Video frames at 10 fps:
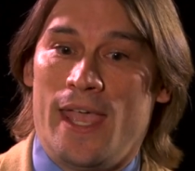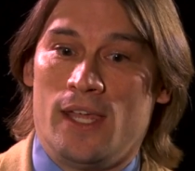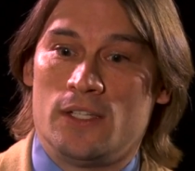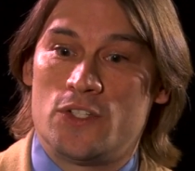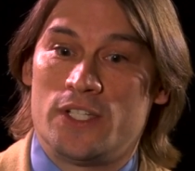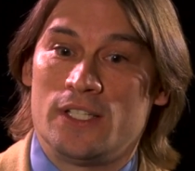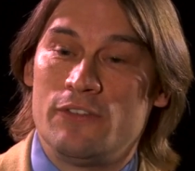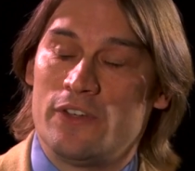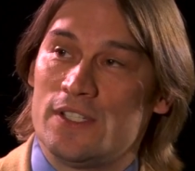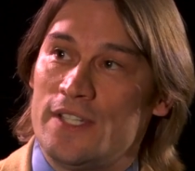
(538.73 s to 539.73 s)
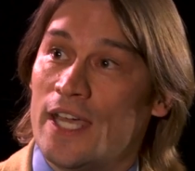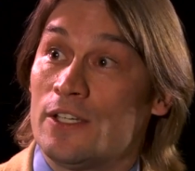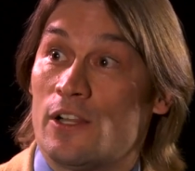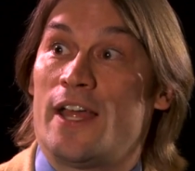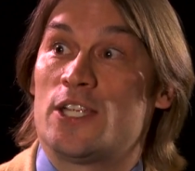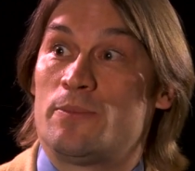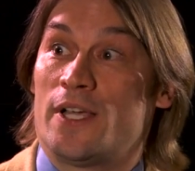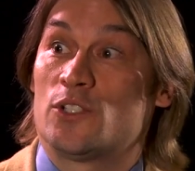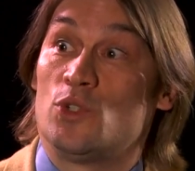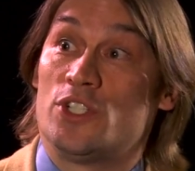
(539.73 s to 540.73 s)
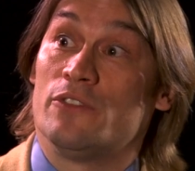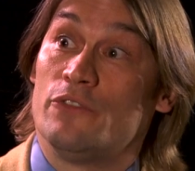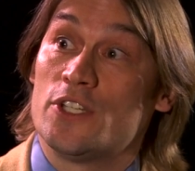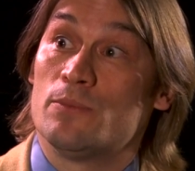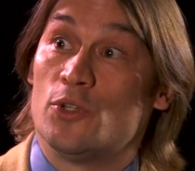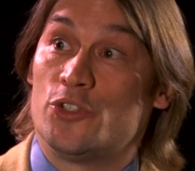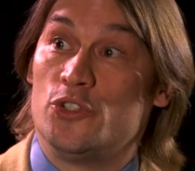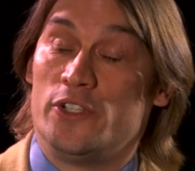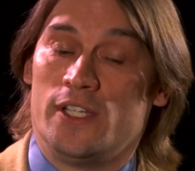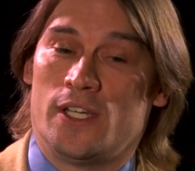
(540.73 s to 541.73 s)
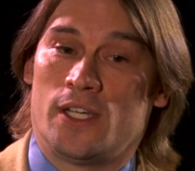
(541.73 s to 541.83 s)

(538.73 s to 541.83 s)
and significant technical aspects invisible to the,